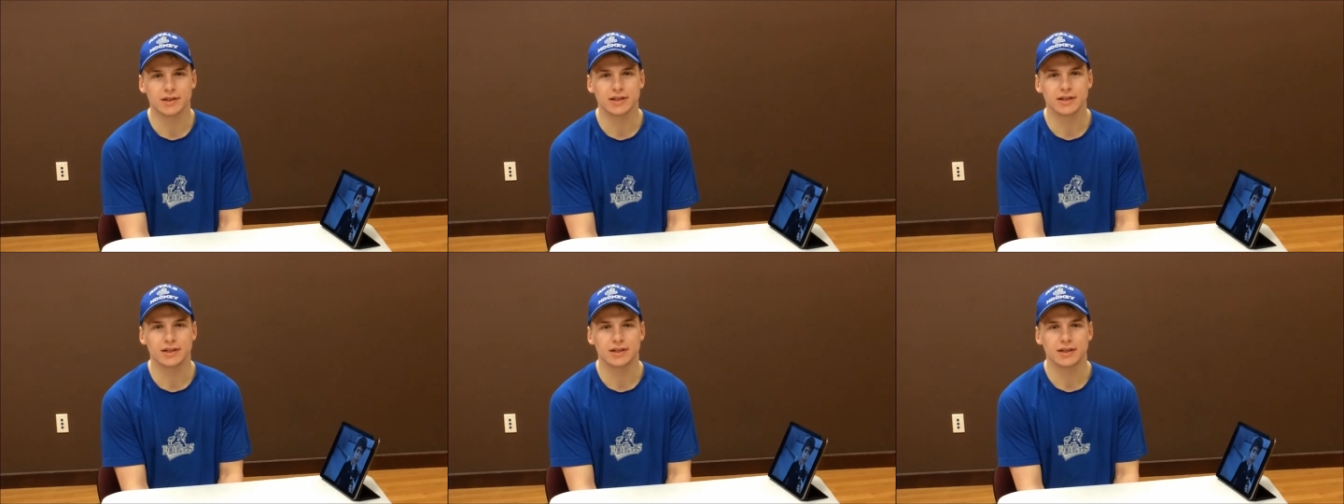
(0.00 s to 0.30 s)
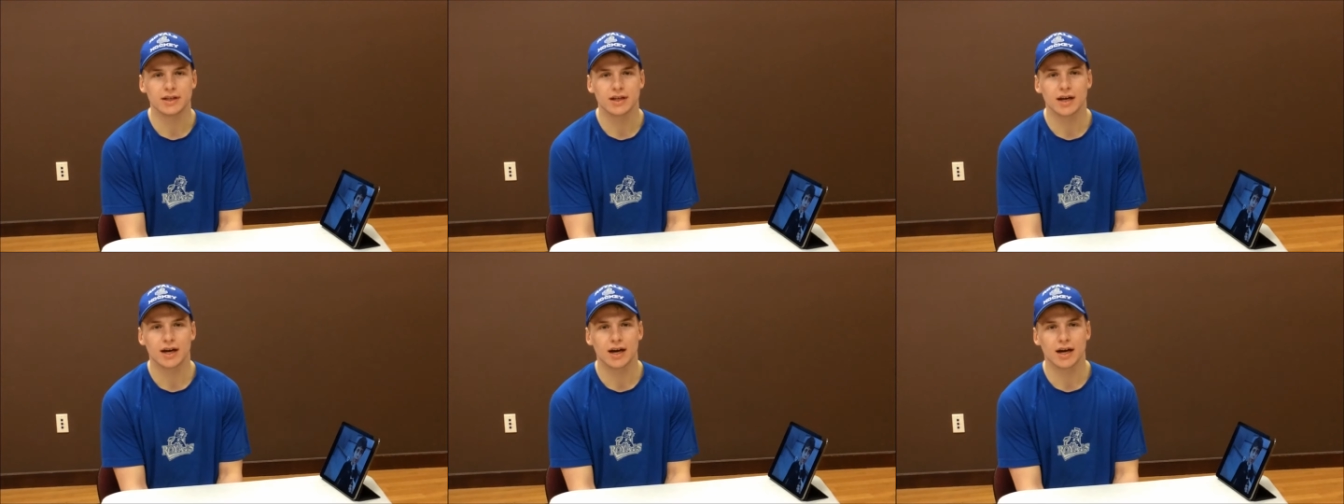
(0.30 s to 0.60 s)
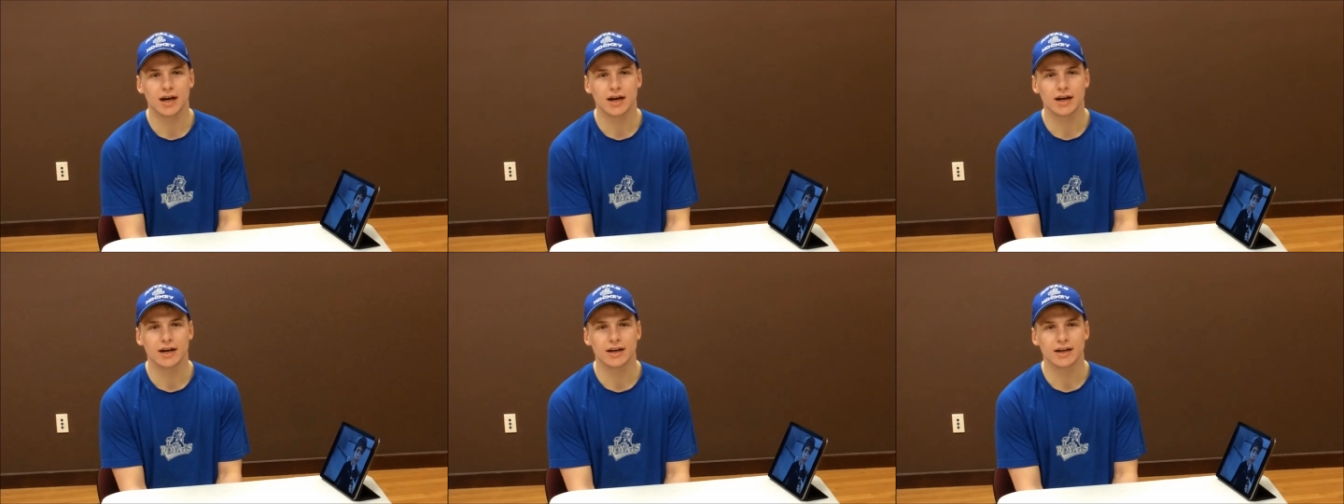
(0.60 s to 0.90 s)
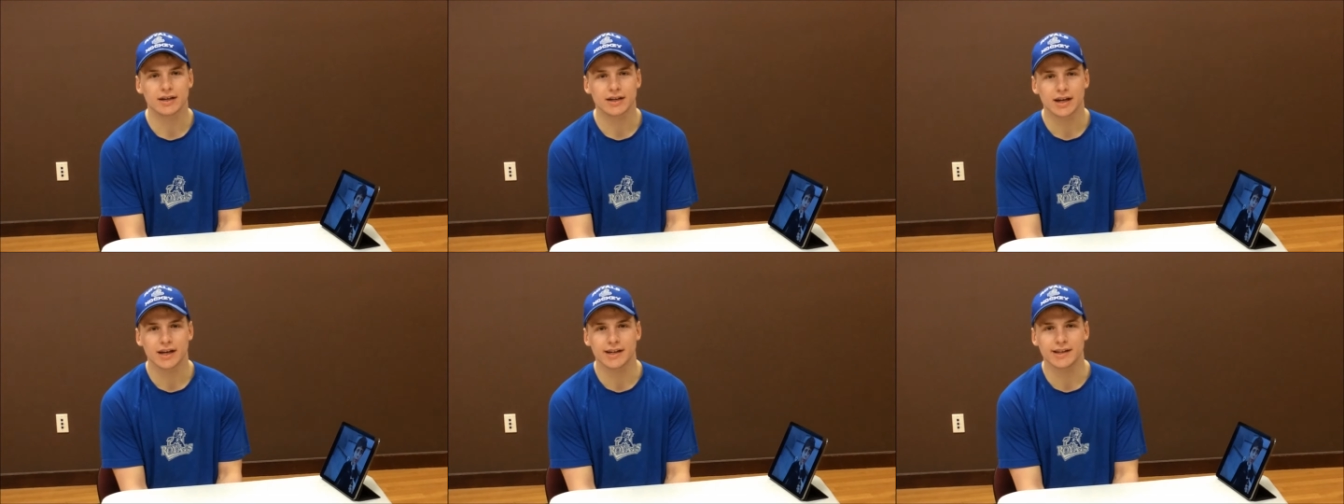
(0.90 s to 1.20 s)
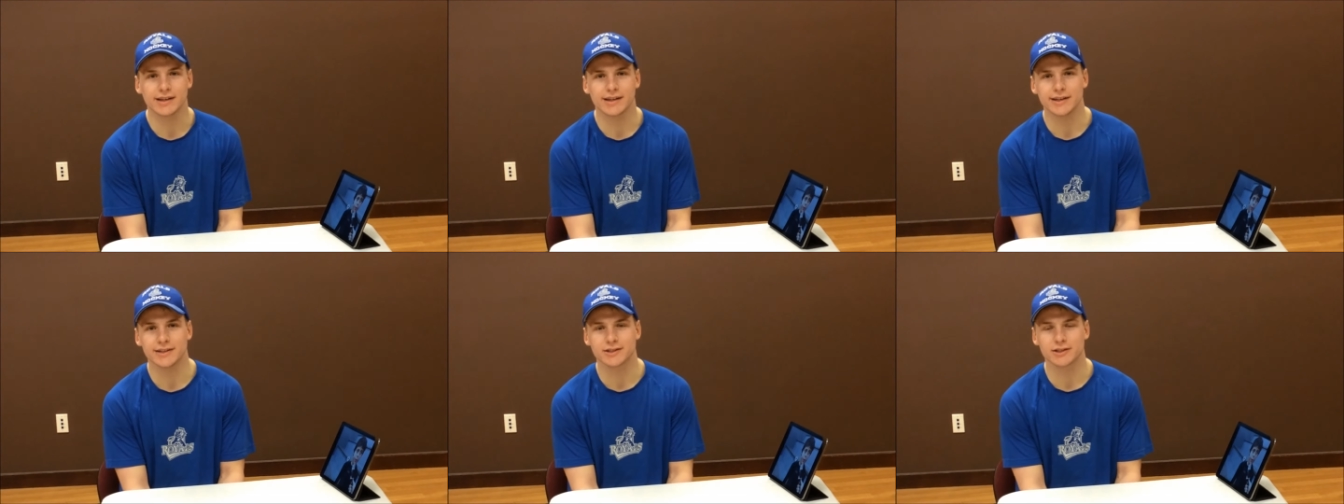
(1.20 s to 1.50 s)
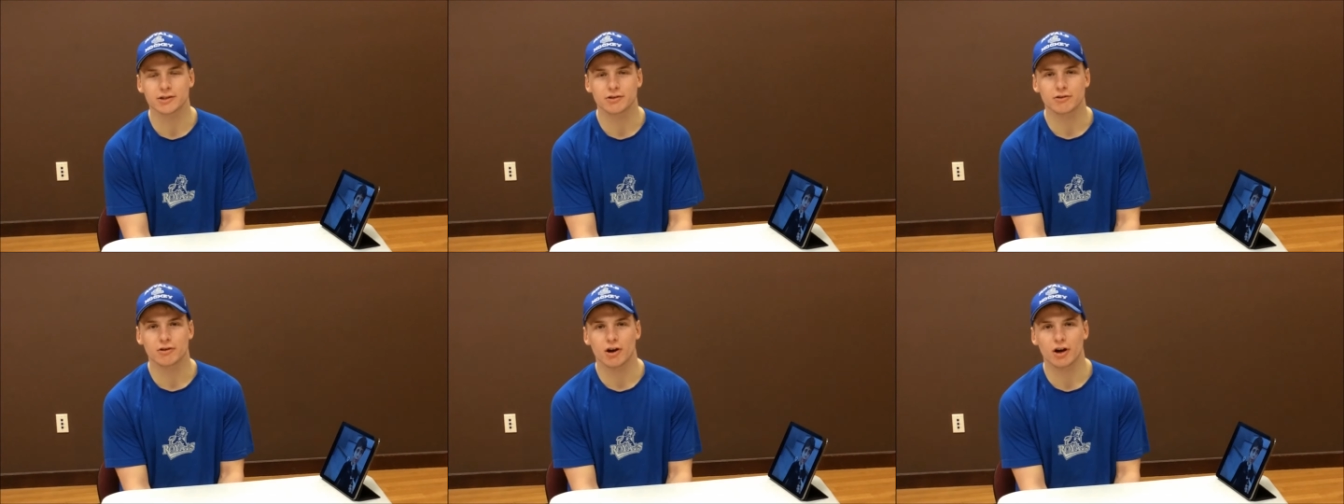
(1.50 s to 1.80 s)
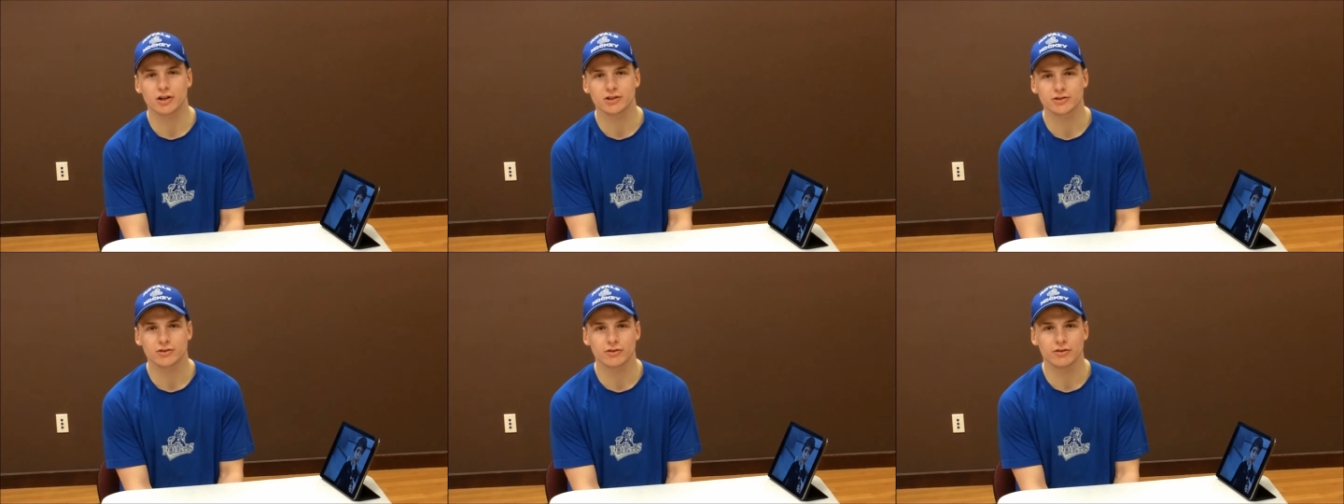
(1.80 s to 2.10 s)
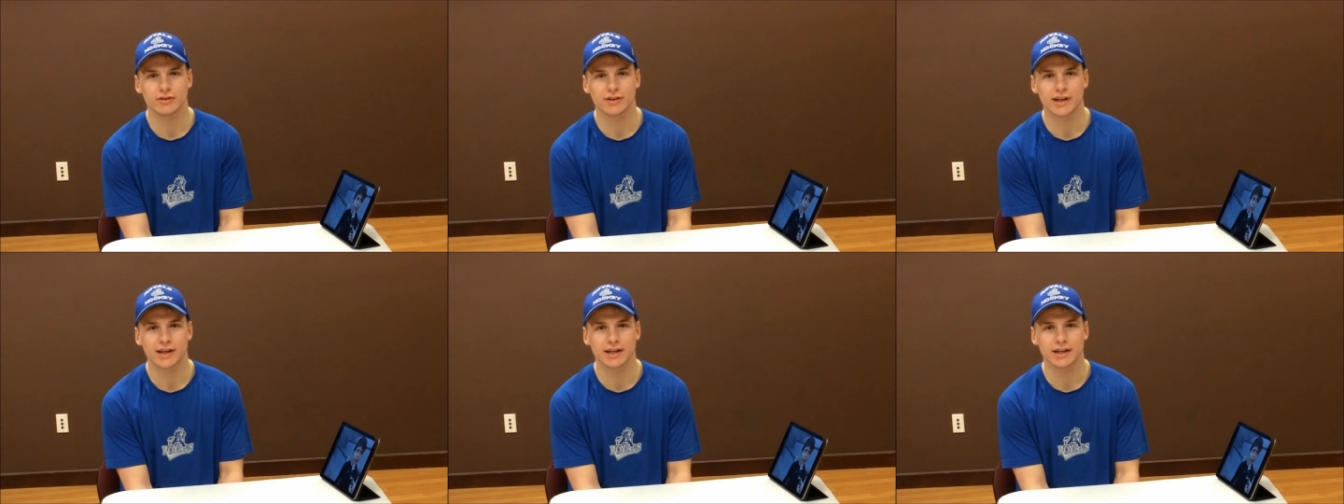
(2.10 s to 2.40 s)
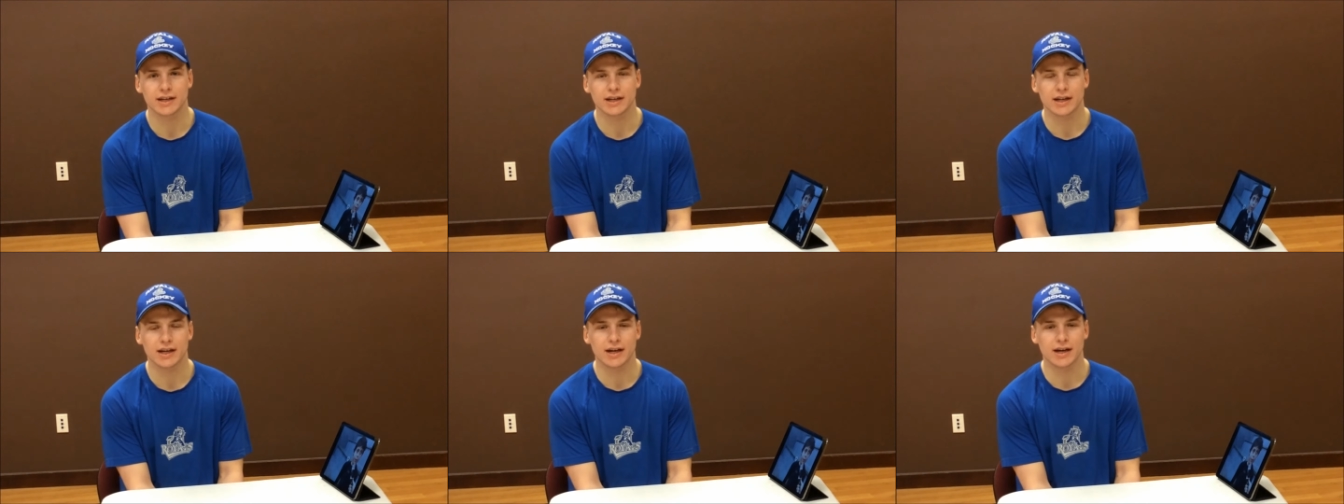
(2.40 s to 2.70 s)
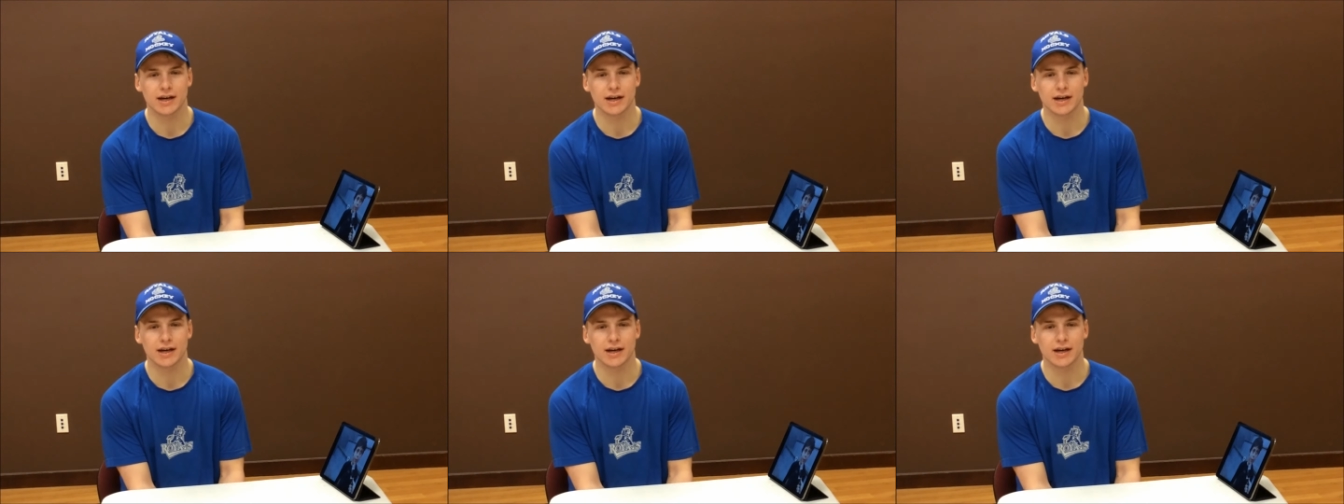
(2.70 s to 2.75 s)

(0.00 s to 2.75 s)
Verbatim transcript: And uh, kind of his lacrosse goal that